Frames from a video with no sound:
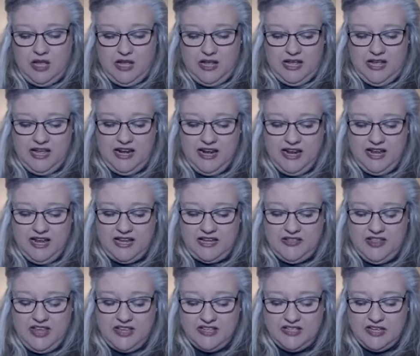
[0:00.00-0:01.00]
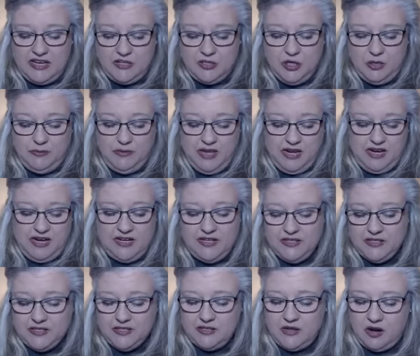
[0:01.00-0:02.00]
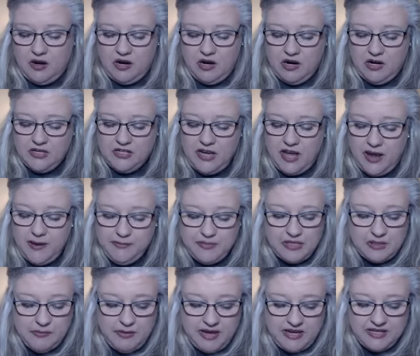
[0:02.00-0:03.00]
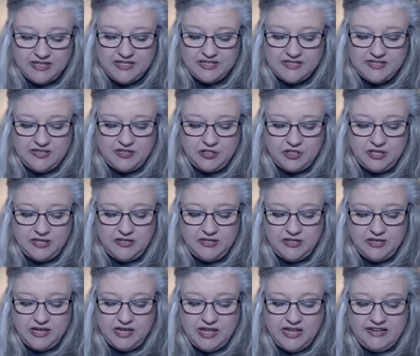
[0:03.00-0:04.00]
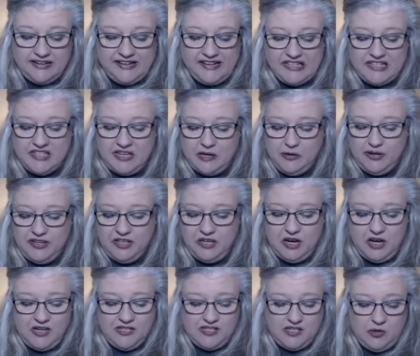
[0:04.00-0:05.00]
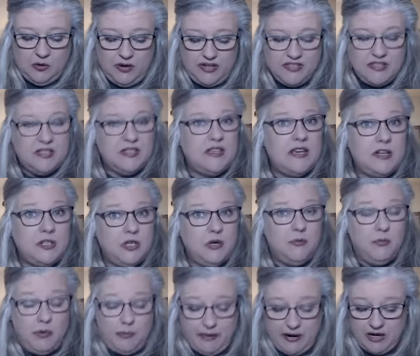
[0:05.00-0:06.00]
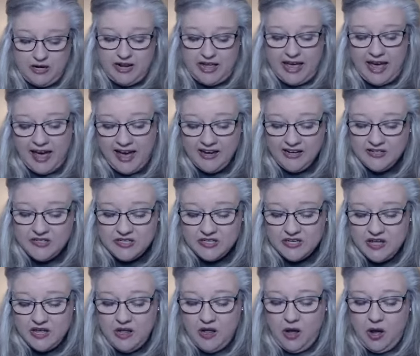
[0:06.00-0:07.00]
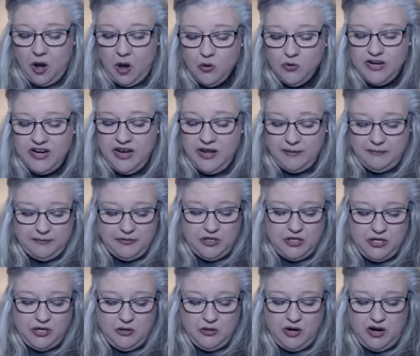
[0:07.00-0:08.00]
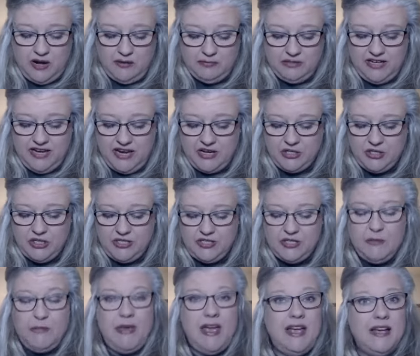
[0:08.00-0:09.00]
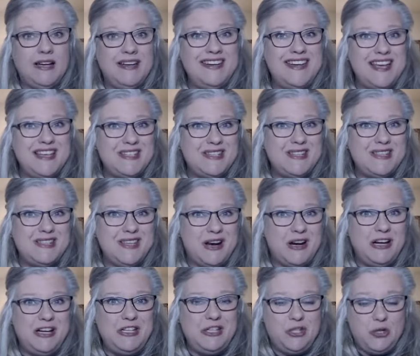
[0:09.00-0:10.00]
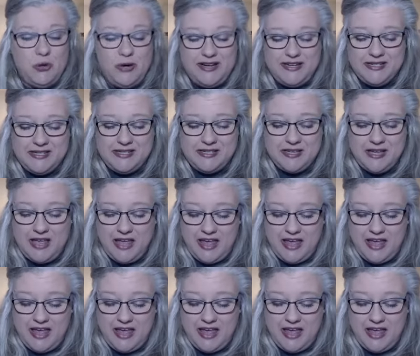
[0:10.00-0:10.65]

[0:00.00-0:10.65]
It, the essential meanings are time to make a decision, considering the consequences as you prepare to act, owning up to your obligation to make a necessary choice.